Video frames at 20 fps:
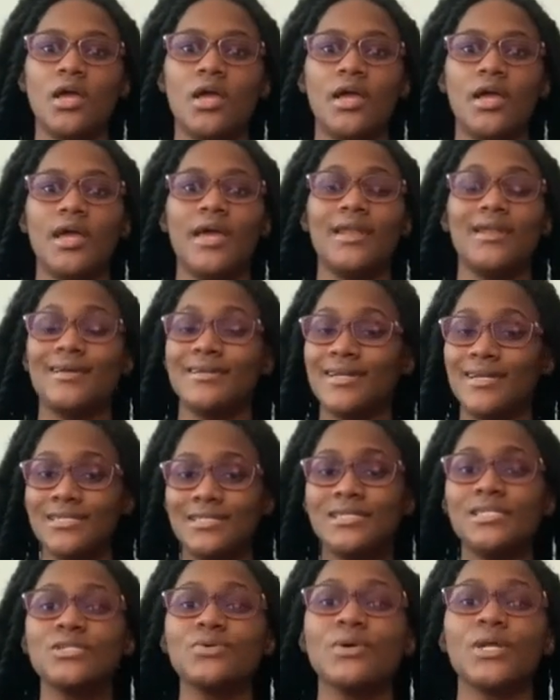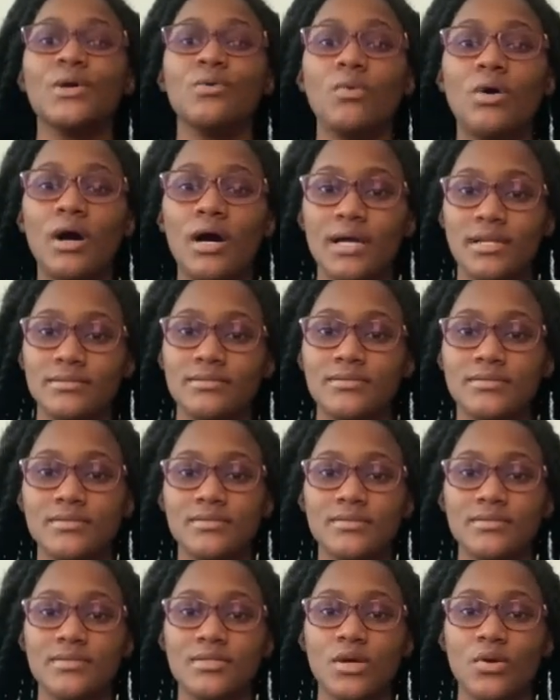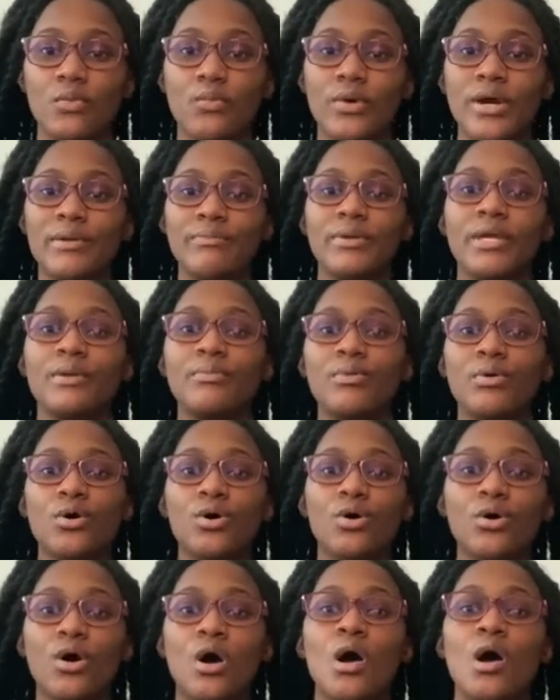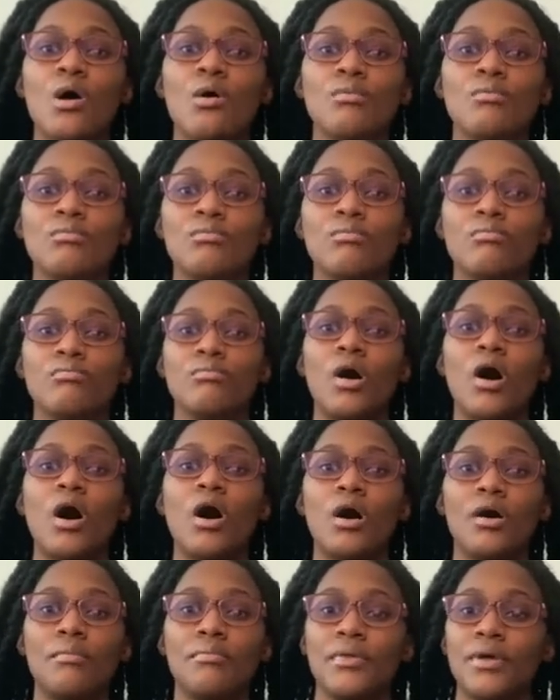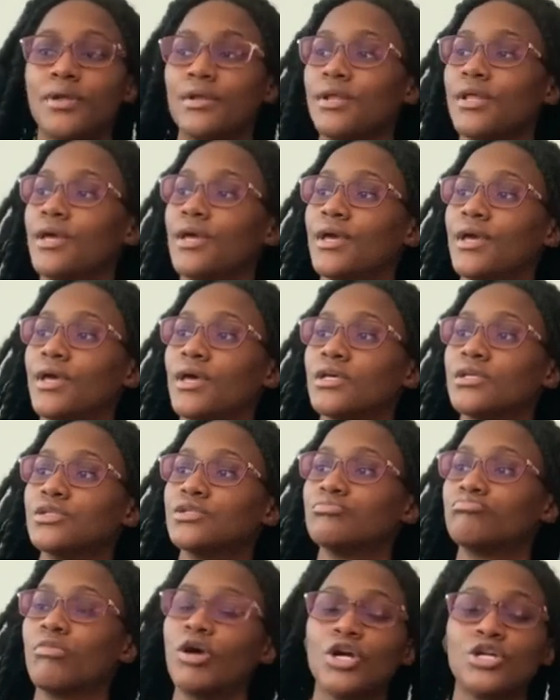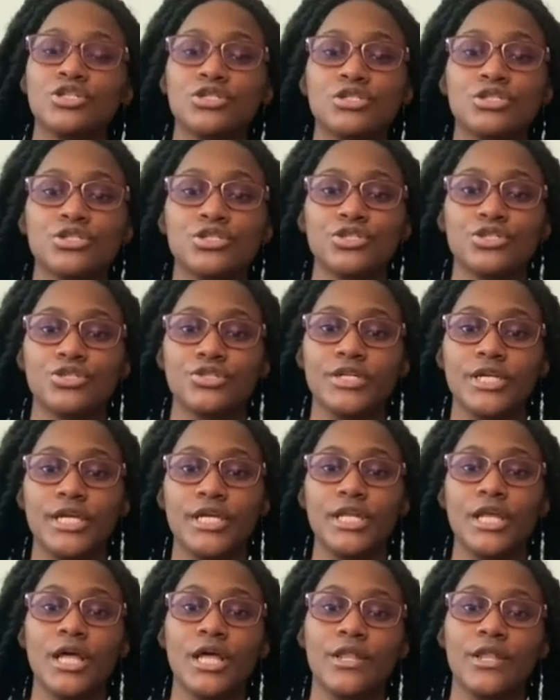In 1921, white people mobbed, the marched on the street.